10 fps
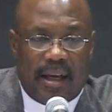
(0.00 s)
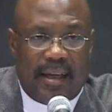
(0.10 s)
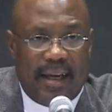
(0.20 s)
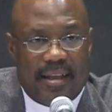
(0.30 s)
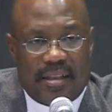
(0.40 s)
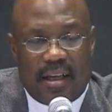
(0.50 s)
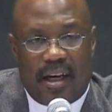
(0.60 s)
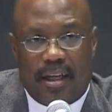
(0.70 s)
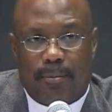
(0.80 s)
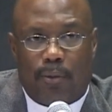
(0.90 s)
and
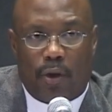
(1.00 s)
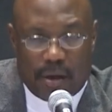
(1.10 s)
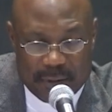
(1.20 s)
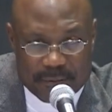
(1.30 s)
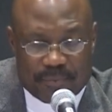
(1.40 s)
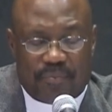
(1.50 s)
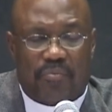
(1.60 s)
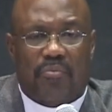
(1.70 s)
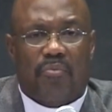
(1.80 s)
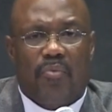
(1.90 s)
unemployment.
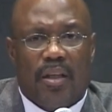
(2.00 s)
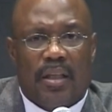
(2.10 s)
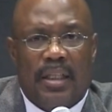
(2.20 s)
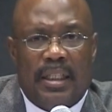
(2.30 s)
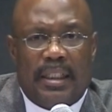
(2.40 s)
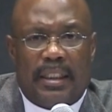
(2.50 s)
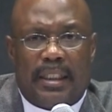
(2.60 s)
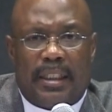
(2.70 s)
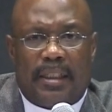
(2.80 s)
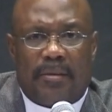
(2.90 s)

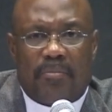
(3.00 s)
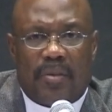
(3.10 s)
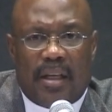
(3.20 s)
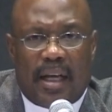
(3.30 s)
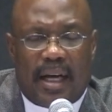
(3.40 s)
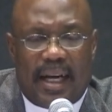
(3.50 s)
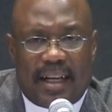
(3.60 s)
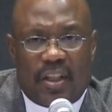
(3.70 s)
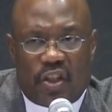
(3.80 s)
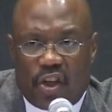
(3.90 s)
I
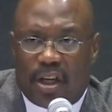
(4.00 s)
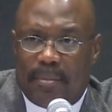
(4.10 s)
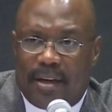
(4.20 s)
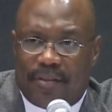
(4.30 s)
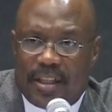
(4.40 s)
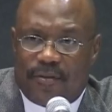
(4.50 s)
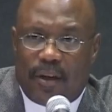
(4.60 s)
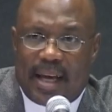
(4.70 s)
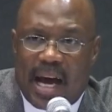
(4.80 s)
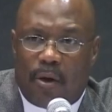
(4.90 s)
can talk about this for
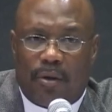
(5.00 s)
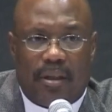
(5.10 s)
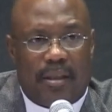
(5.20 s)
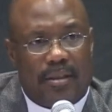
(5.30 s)
an hour.